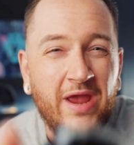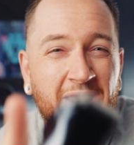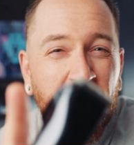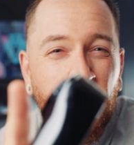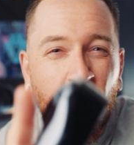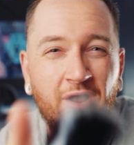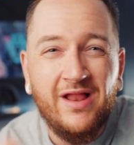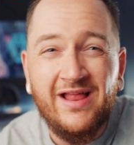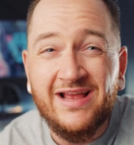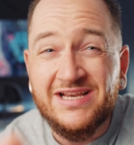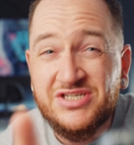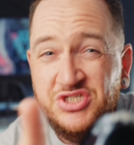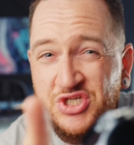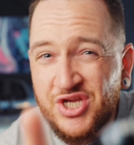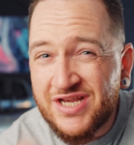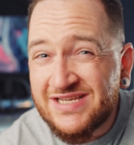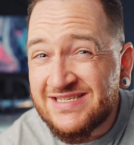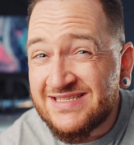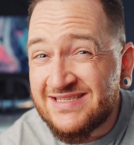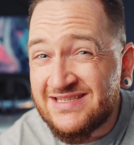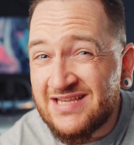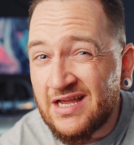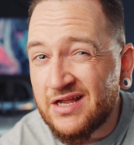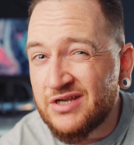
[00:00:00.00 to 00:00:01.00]
And while I
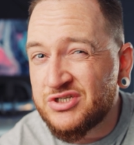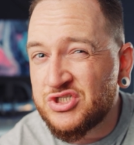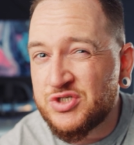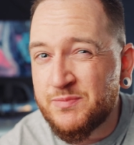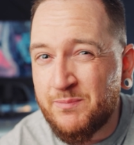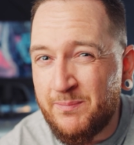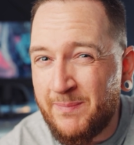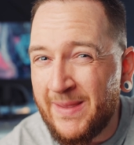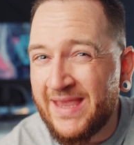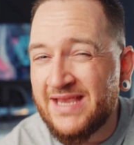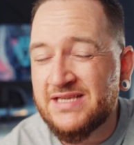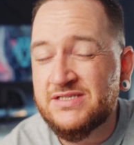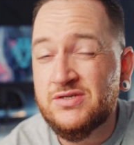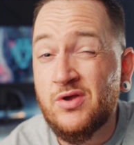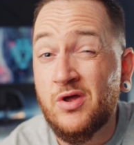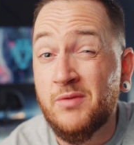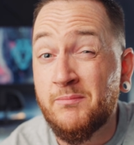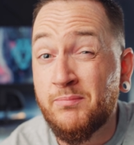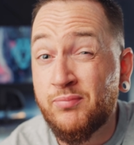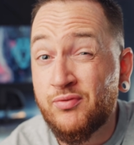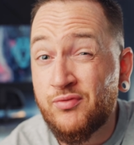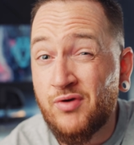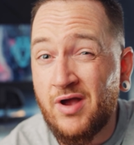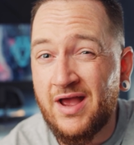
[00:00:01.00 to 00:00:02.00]
just touched base
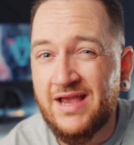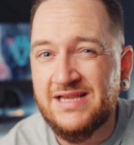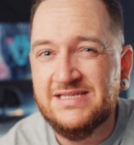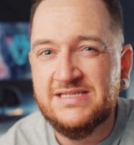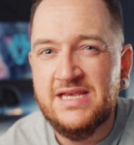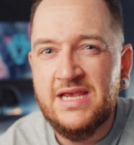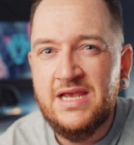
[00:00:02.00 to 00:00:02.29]
on price,